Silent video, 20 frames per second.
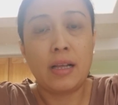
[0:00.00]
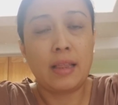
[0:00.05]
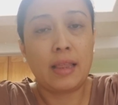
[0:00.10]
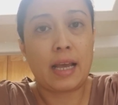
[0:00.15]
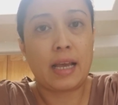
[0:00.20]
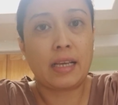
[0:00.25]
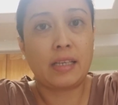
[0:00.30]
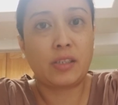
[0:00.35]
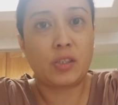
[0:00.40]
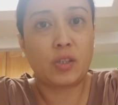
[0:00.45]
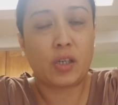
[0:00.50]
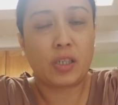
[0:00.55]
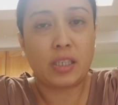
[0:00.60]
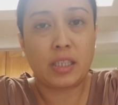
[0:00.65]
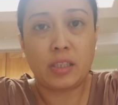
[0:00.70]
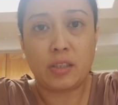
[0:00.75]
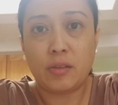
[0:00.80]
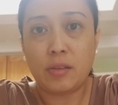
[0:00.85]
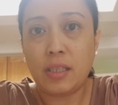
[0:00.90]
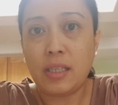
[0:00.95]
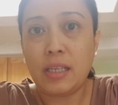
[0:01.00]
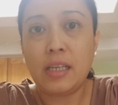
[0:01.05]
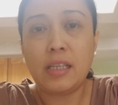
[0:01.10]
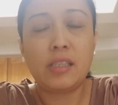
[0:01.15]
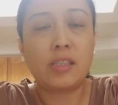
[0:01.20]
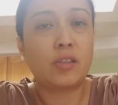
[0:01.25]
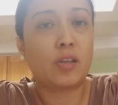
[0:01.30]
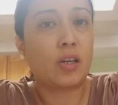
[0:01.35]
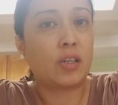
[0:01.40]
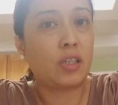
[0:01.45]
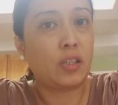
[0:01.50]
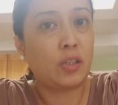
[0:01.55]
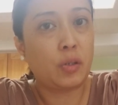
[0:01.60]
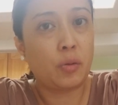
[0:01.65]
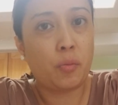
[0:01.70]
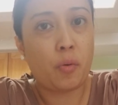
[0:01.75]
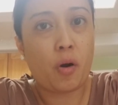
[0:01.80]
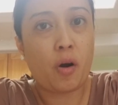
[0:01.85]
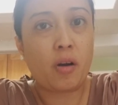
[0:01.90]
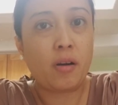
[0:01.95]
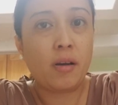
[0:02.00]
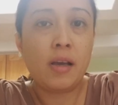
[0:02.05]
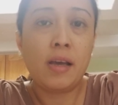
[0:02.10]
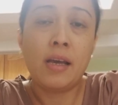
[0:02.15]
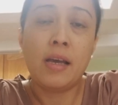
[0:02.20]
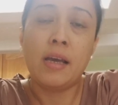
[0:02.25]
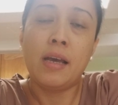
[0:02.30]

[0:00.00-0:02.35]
like starting to eat, starting to walk,